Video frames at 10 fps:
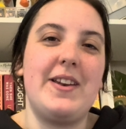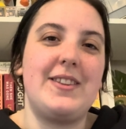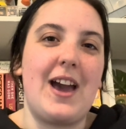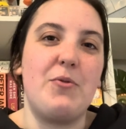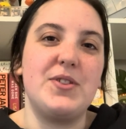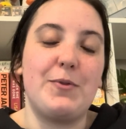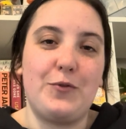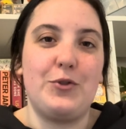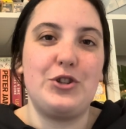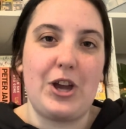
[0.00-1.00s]
the hours
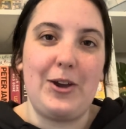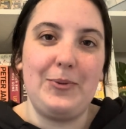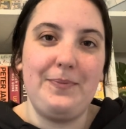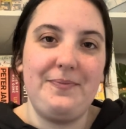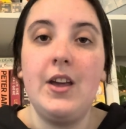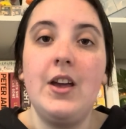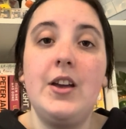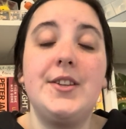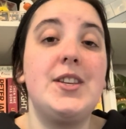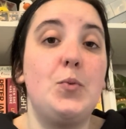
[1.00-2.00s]
before the show.
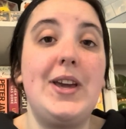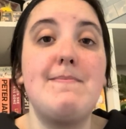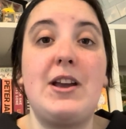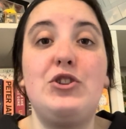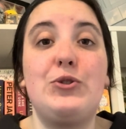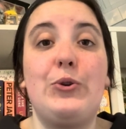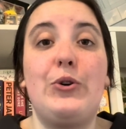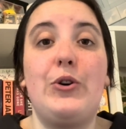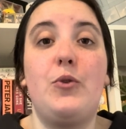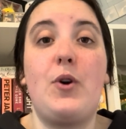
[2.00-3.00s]
So we made
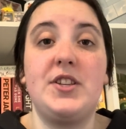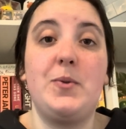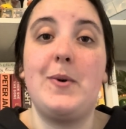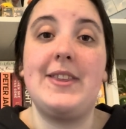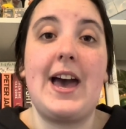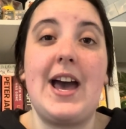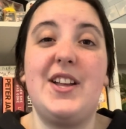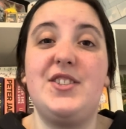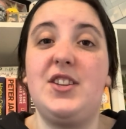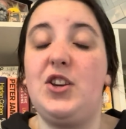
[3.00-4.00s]
sure whilst we were there
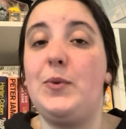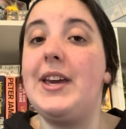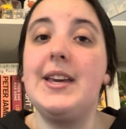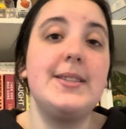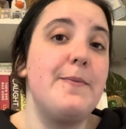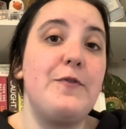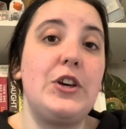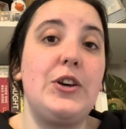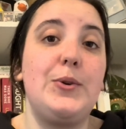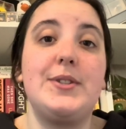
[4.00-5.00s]
to eat some
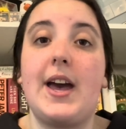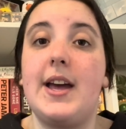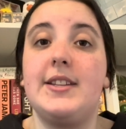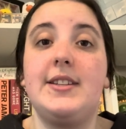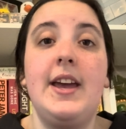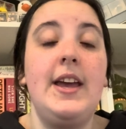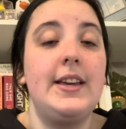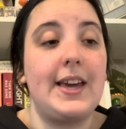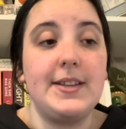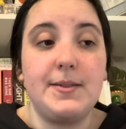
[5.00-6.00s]
food and
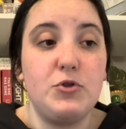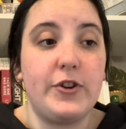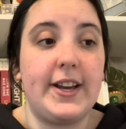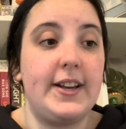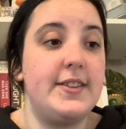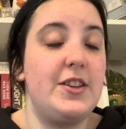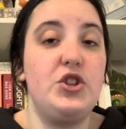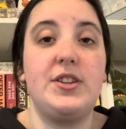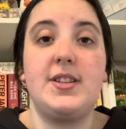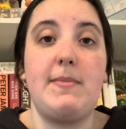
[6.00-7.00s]
get some drinks
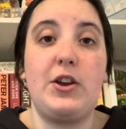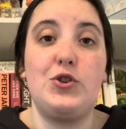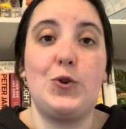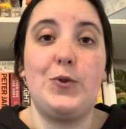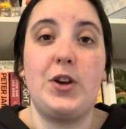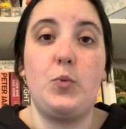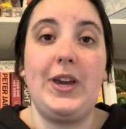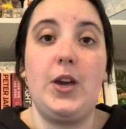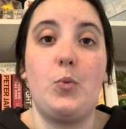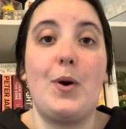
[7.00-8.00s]
just to make sure that
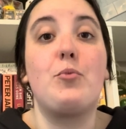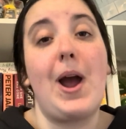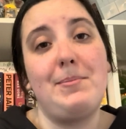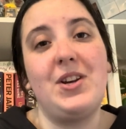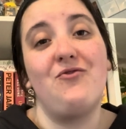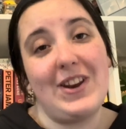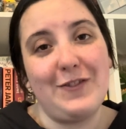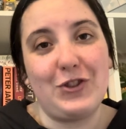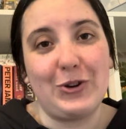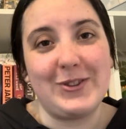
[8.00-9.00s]
we were prepped and ready
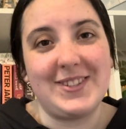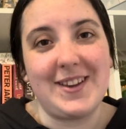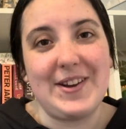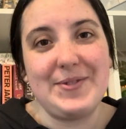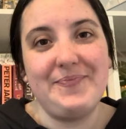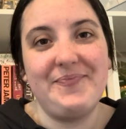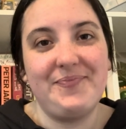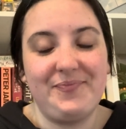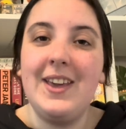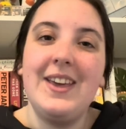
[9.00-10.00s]
for the concert.
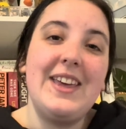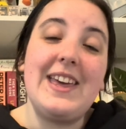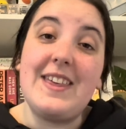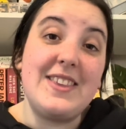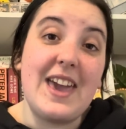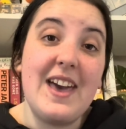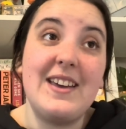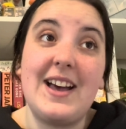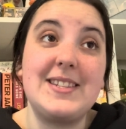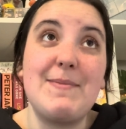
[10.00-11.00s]
And then, yeah,
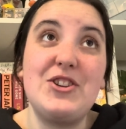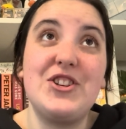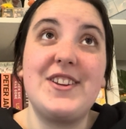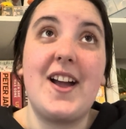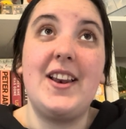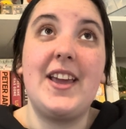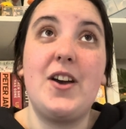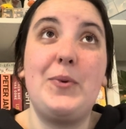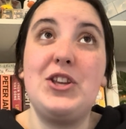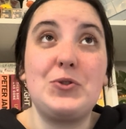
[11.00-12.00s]
as I mentioned earlier,
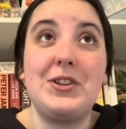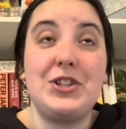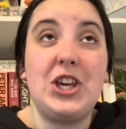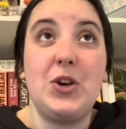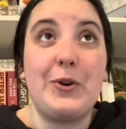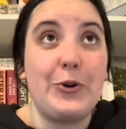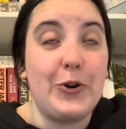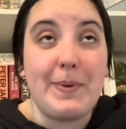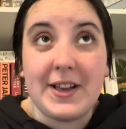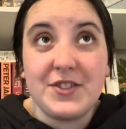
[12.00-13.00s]
we joined the queue at
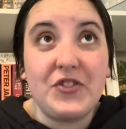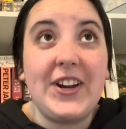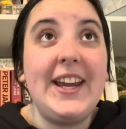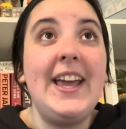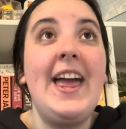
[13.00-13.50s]
3:15,